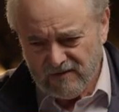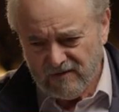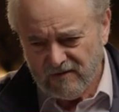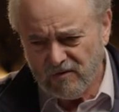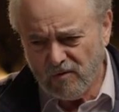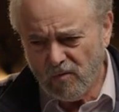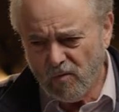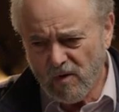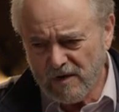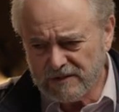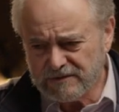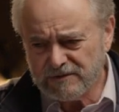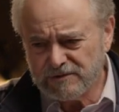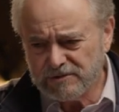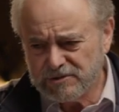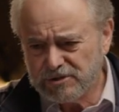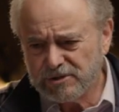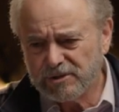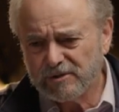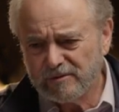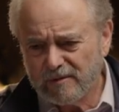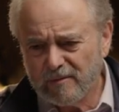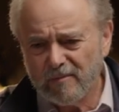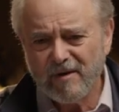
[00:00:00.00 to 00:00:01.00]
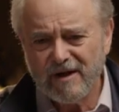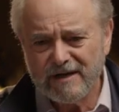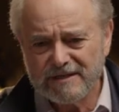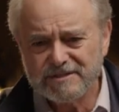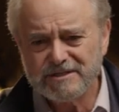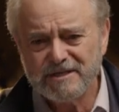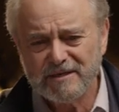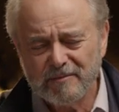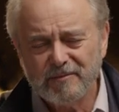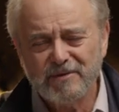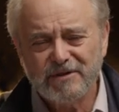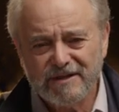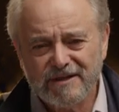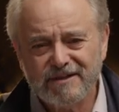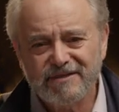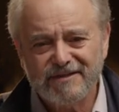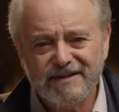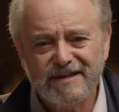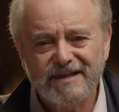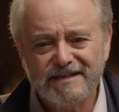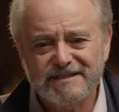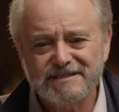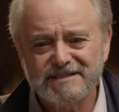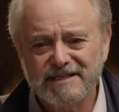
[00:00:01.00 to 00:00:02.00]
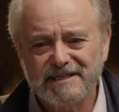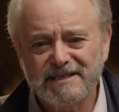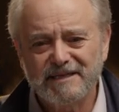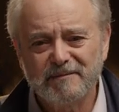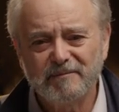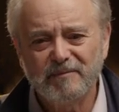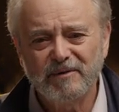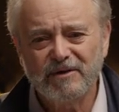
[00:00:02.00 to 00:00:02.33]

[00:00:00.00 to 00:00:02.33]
who wasn't sure about some of the things that had